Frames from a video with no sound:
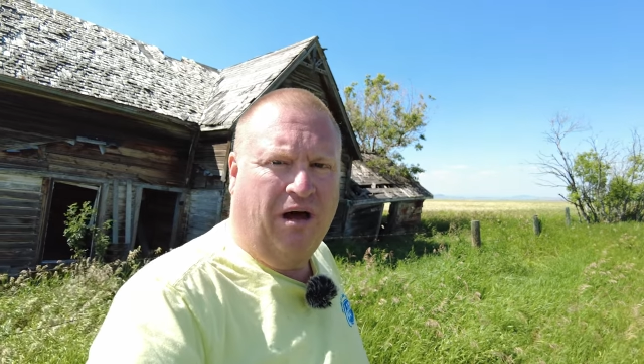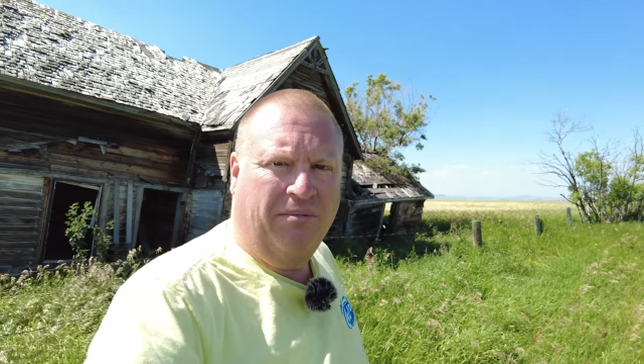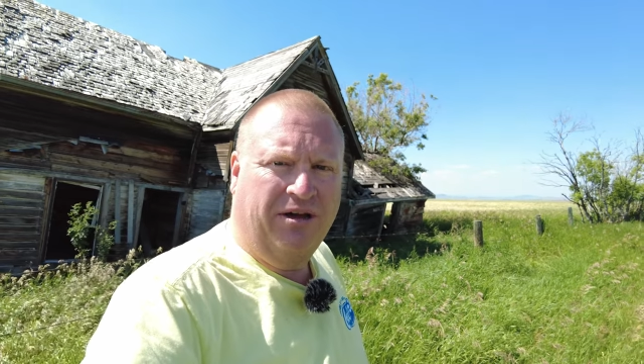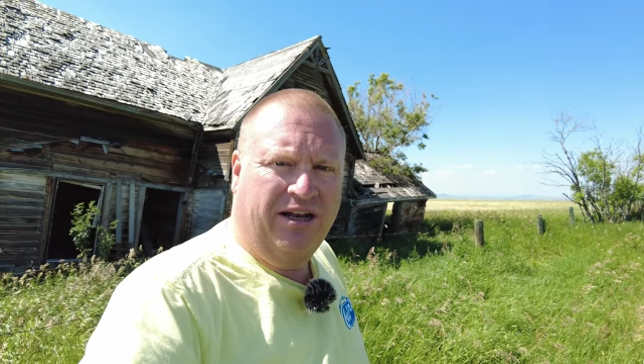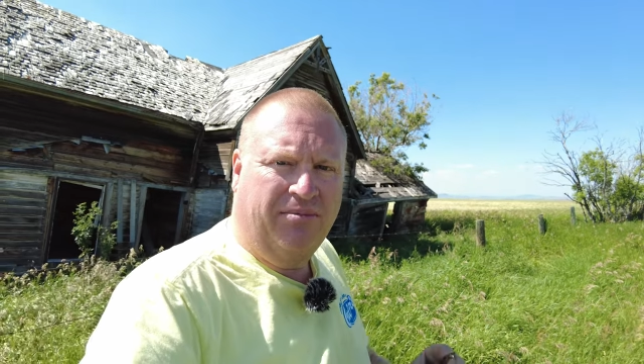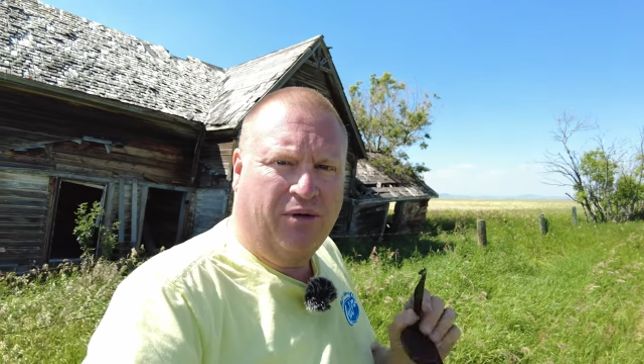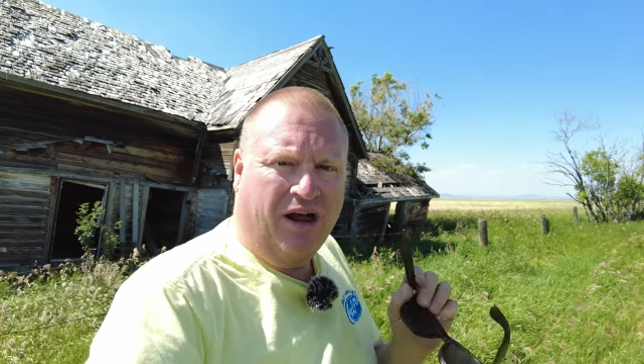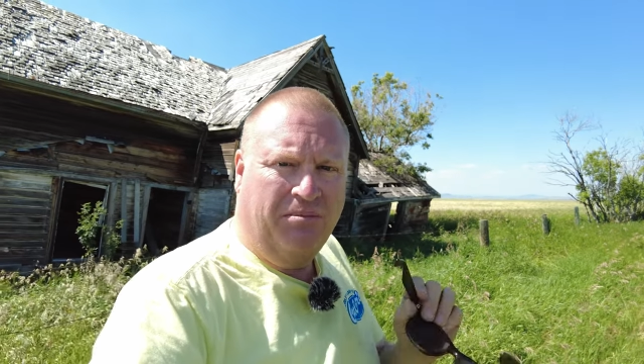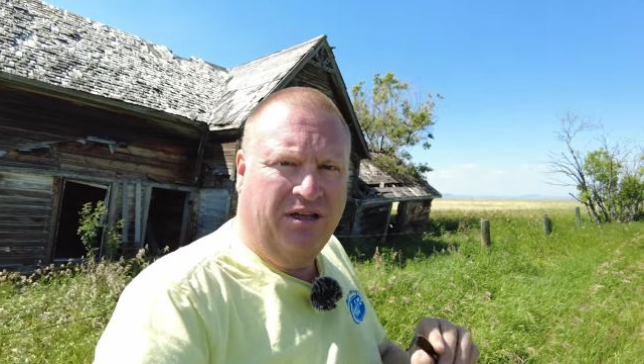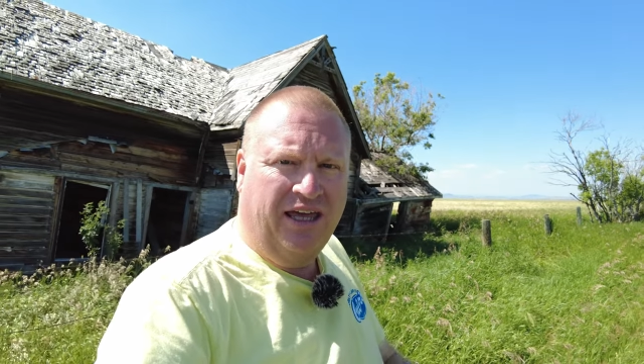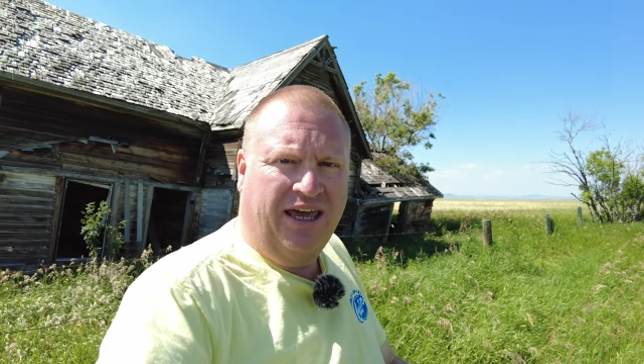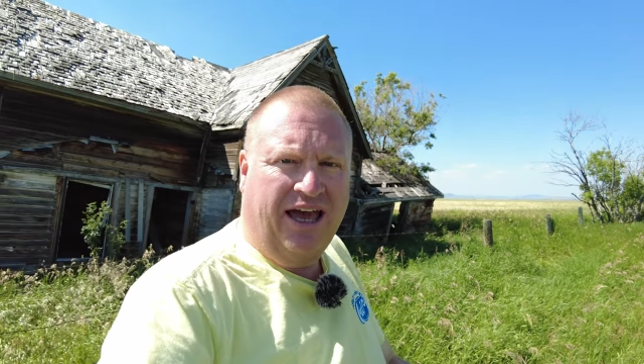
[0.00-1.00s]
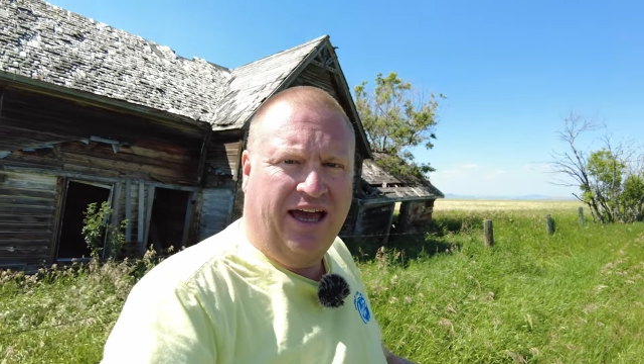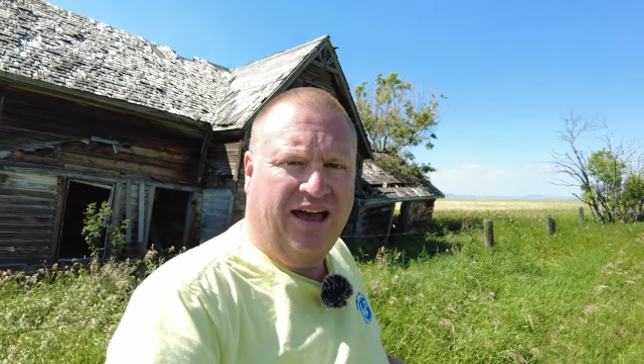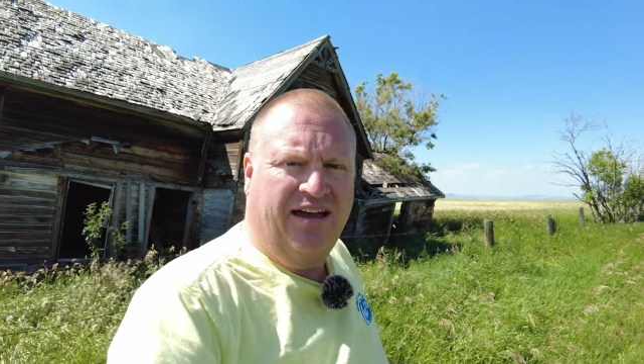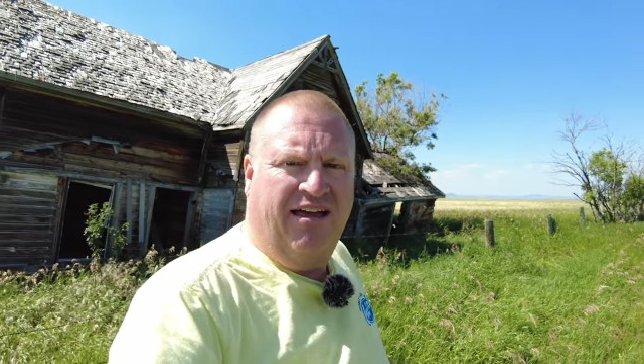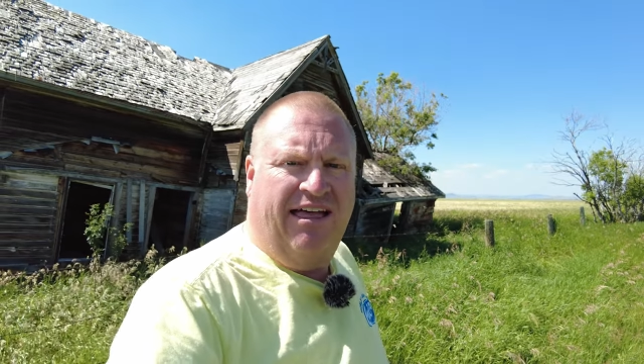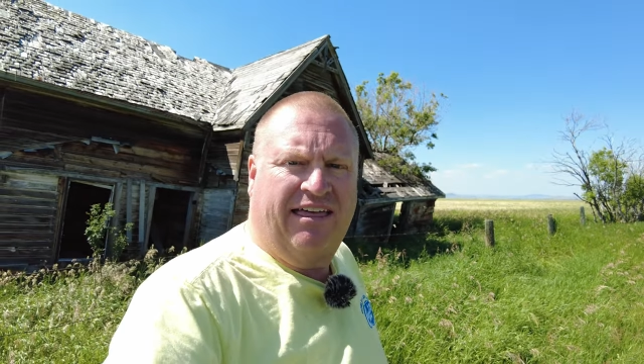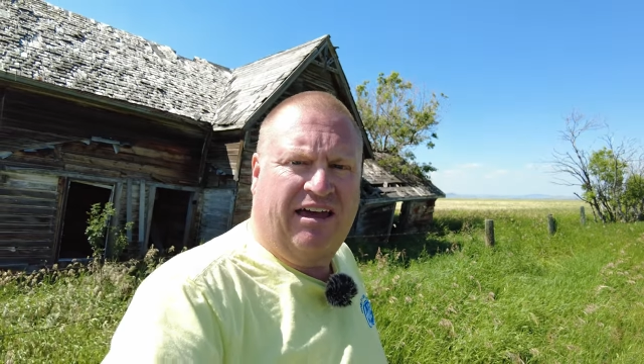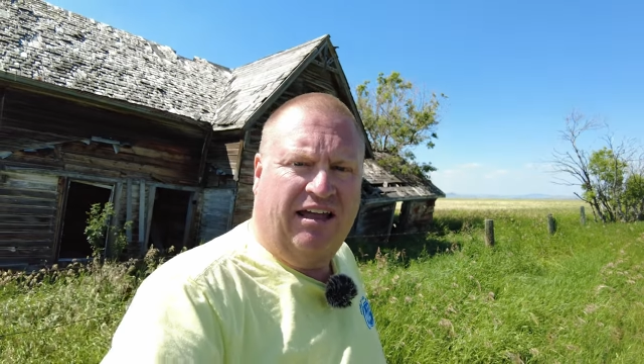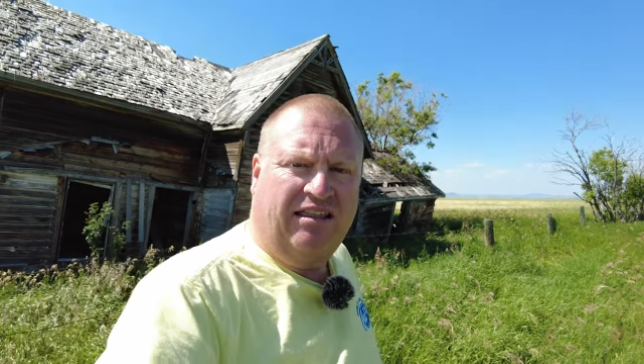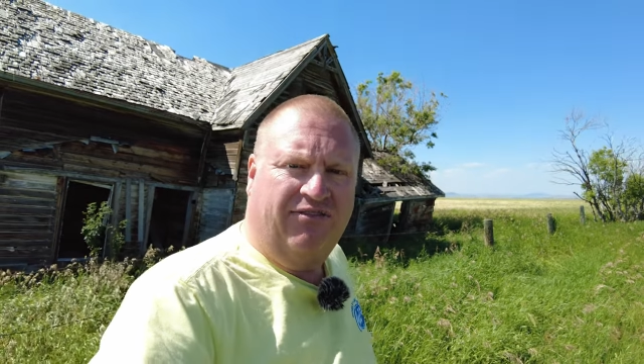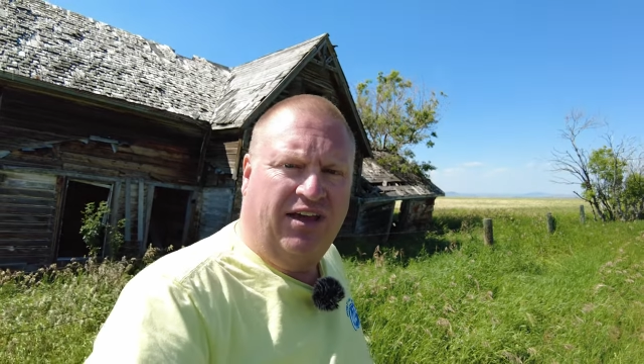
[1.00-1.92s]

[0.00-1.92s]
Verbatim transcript: I'm going to probably uh, cut the